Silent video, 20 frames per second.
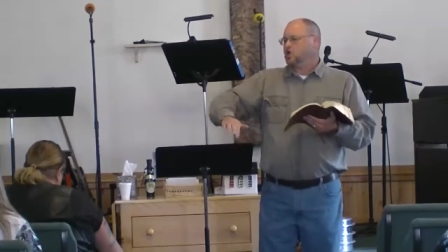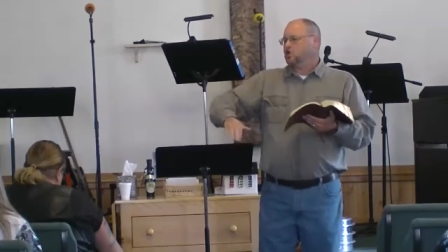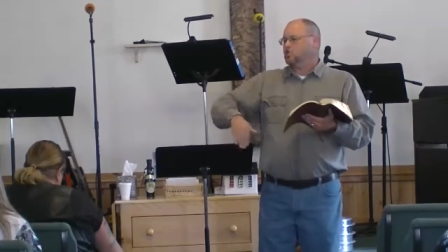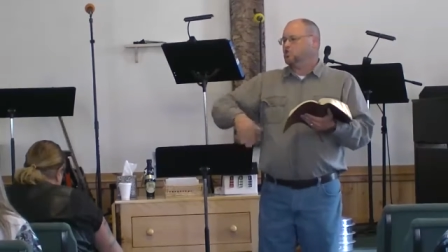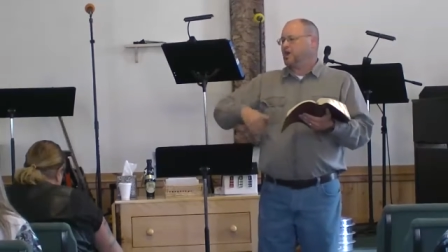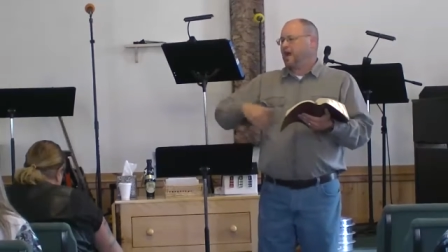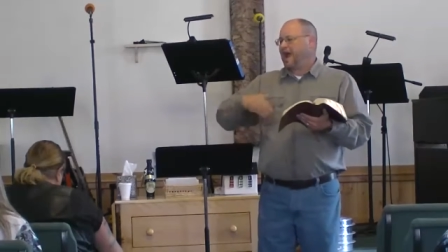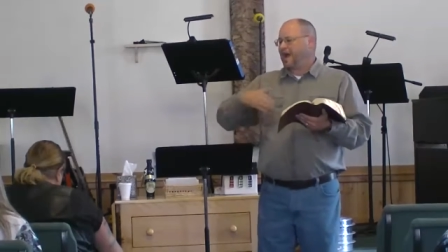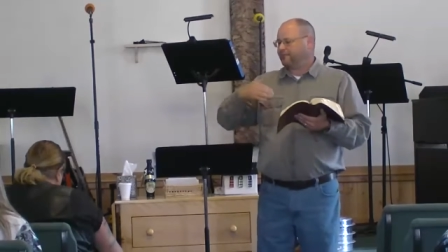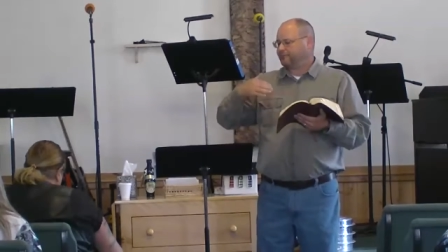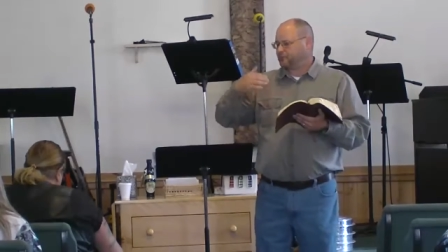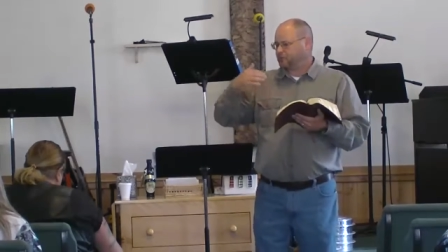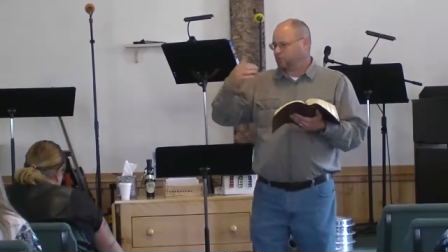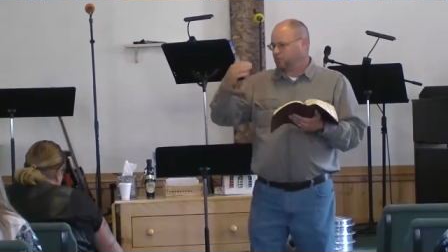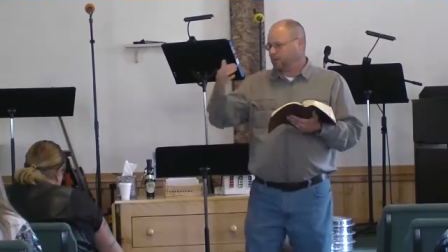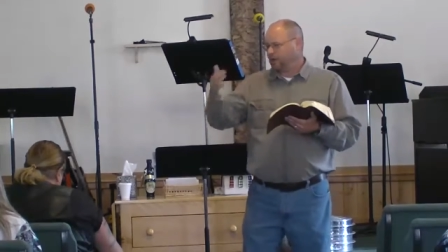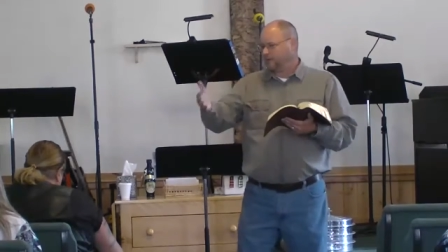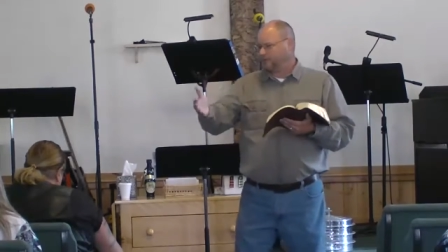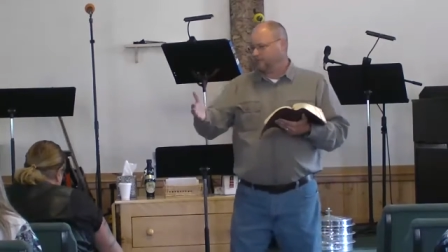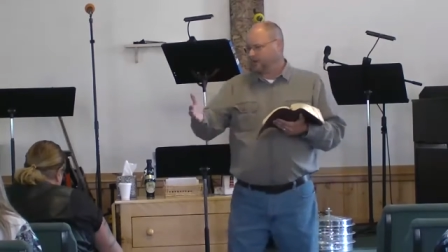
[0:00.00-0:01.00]
You have
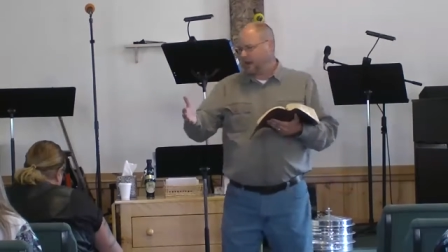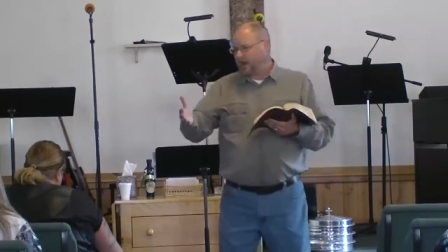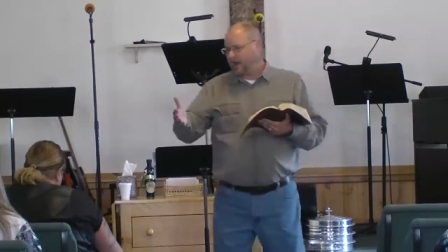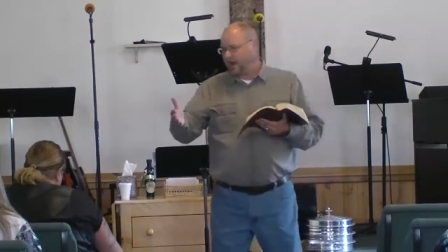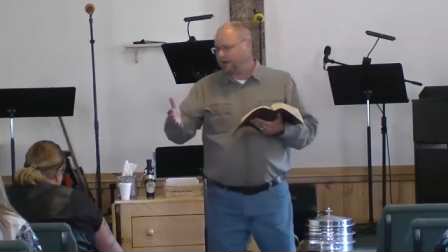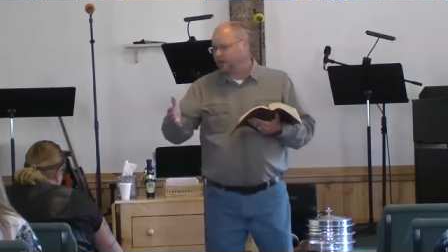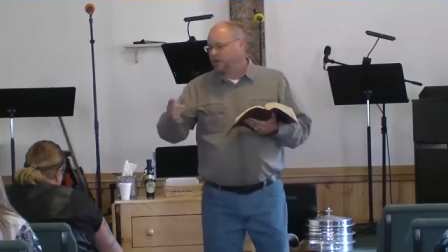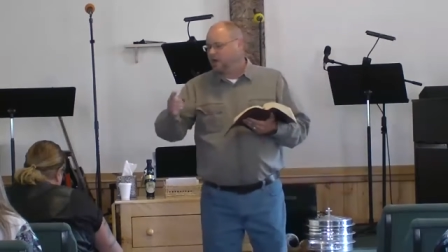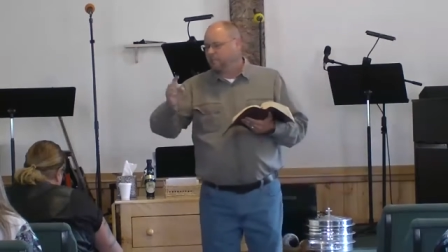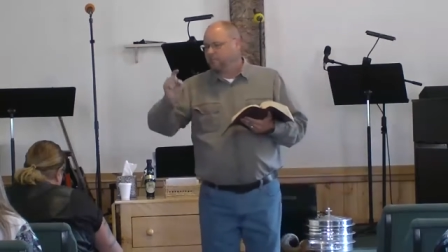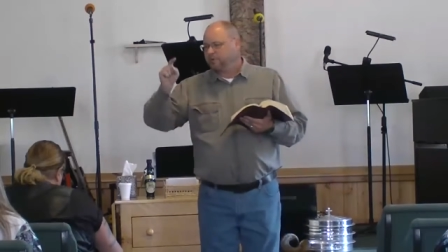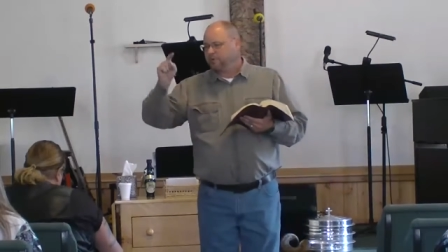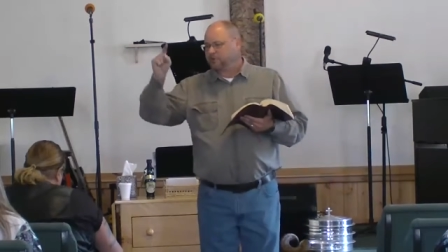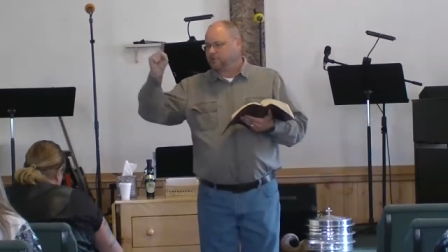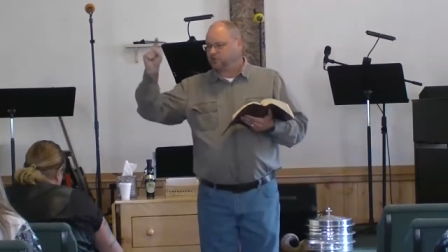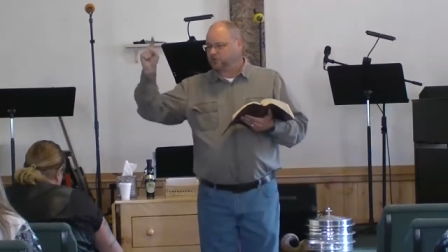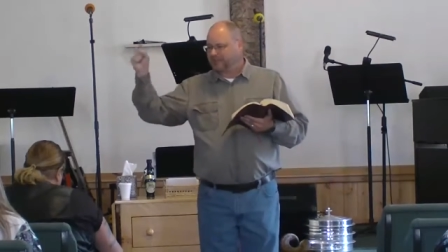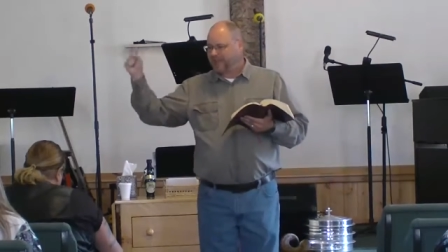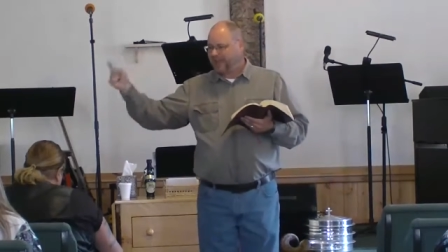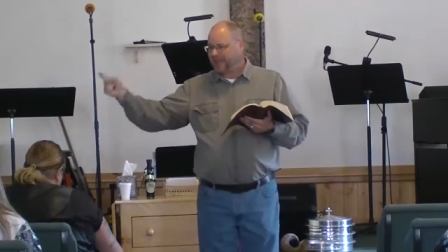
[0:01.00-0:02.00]
to love God,
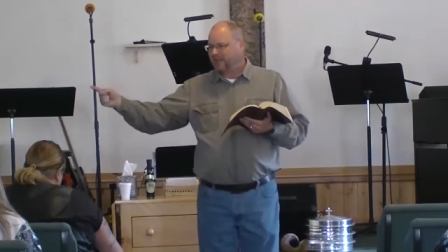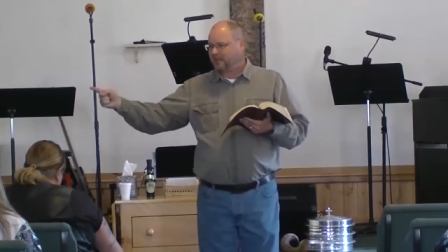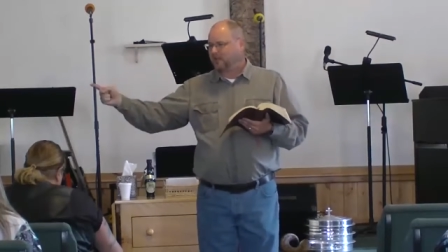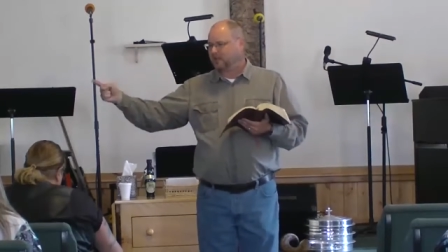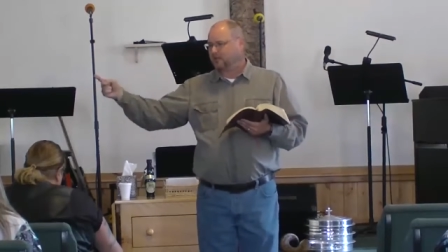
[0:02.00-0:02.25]
but you can't